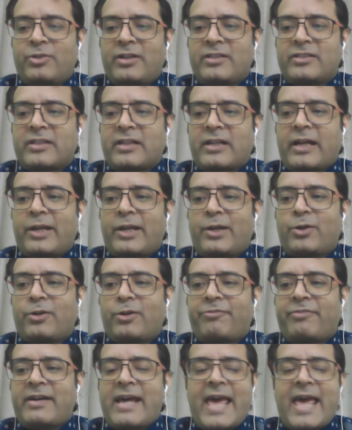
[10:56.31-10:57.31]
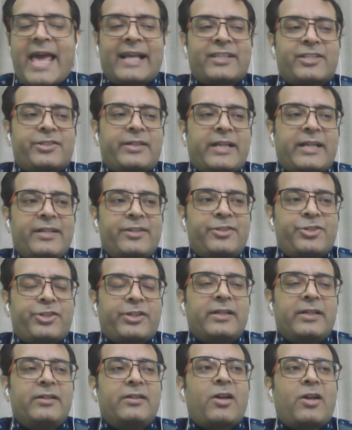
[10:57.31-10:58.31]
it is a kind of a
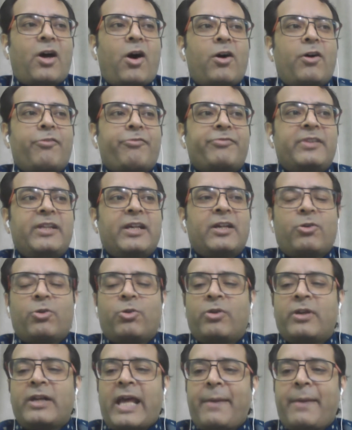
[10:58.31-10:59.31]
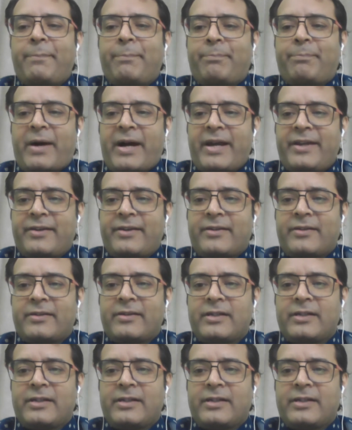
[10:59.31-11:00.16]
extension of their own empire.